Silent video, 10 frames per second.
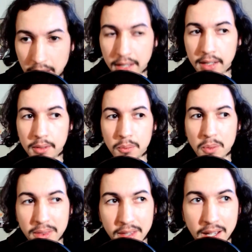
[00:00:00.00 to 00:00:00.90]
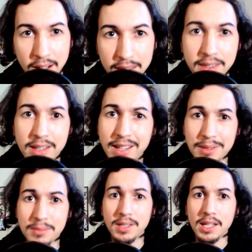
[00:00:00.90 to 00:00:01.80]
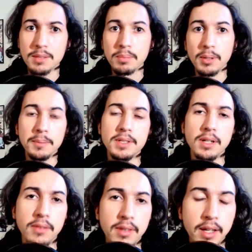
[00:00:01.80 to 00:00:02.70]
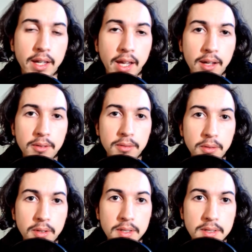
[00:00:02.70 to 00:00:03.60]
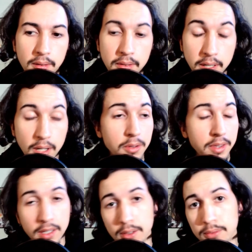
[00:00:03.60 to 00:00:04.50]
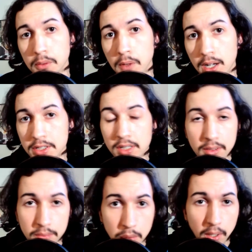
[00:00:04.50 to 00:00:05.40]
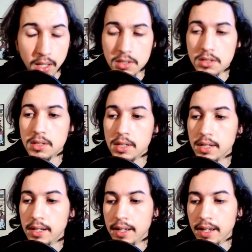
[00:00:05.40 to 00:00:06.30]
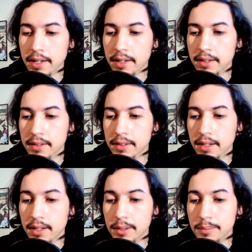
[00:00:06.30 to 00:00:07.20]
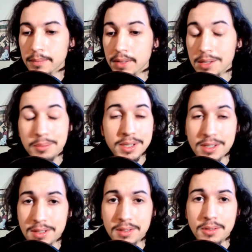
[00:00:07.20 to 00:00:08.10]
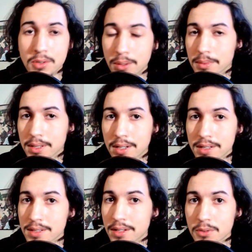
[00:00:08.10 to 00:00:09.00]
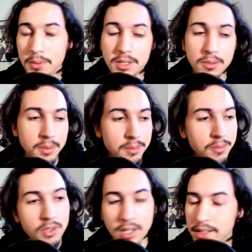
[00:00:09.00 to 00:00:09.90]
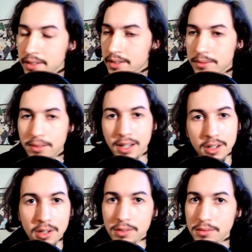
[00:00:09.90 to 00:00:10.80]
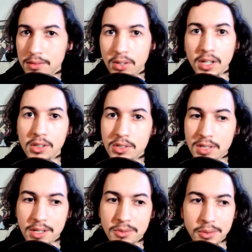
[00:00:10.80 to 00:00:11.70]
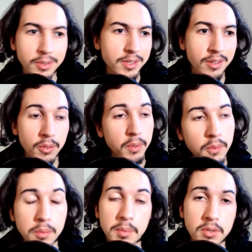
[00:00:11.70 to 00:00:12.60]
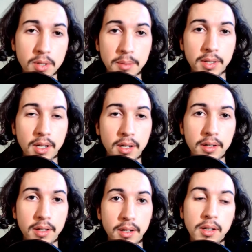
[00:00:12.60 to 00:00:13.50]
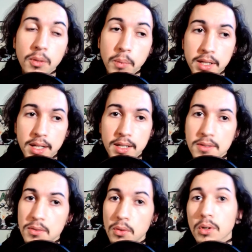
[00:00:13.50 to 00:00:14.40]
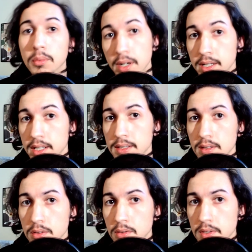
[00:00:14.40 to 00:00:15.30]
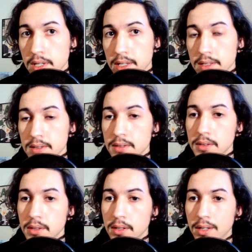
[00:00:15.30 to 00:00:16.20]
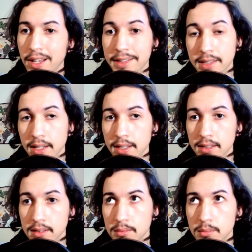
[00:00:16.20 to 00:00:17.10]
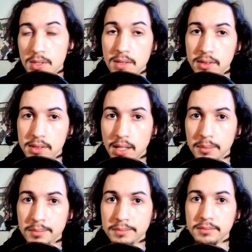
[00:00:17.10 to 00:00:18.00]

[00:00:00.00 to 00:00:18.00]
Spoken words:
And with that, I think that's pretty much everything I have for this video. Thank you for watching if you watched, and please join us on Twitch. We're trying to find our regular schedule. Either we'll be streaming on the weekends or Mondays and Tuesdays at night Pacific time.